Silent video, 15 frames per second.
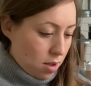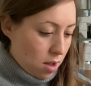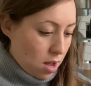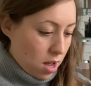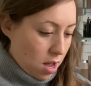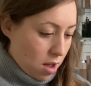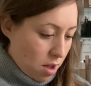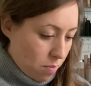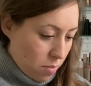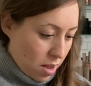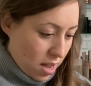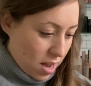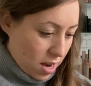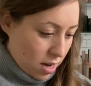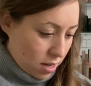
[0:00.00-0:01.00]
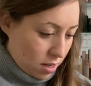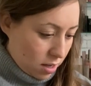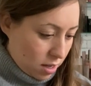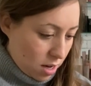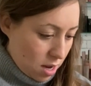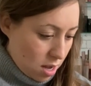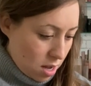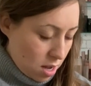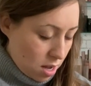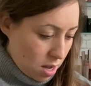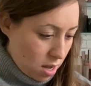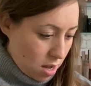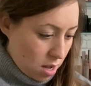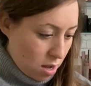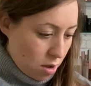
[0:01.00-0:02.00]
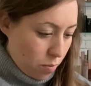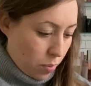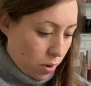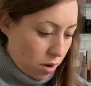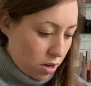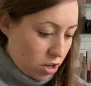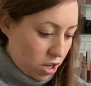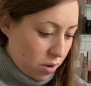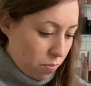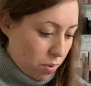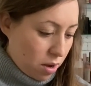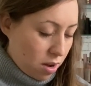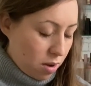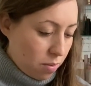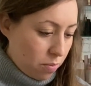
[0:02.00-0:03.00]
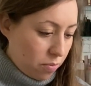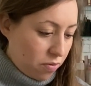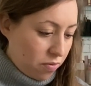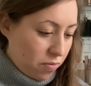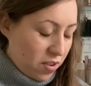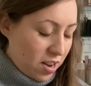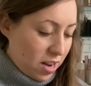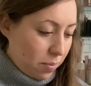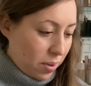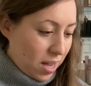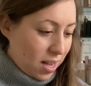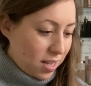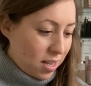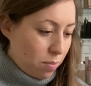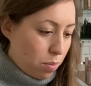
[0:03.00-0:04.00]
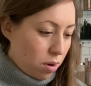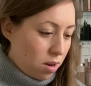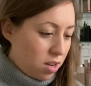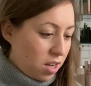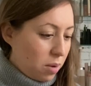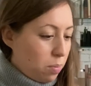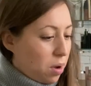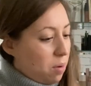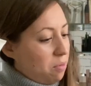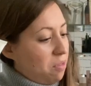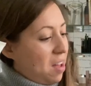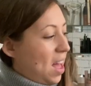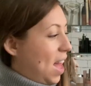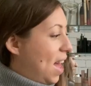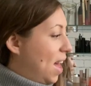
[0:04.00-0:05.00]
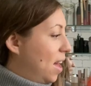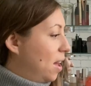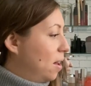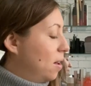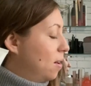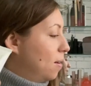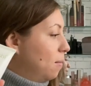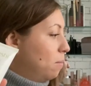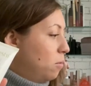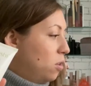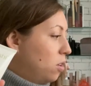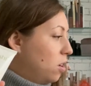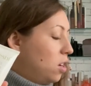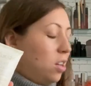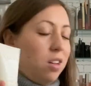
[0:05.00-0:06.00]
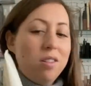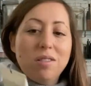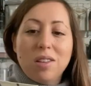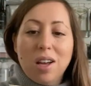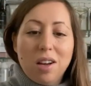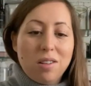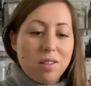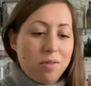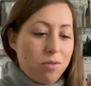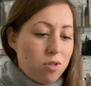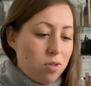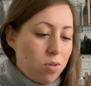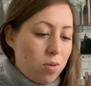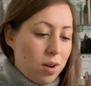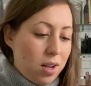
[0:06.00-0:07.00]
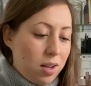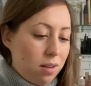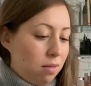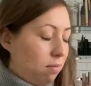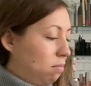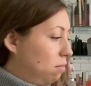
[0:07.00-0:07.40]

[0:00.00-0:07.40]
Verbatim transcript: um, and polishing balm, Philip Kingsley polishing balm for hair. Not going to use that because I've got quite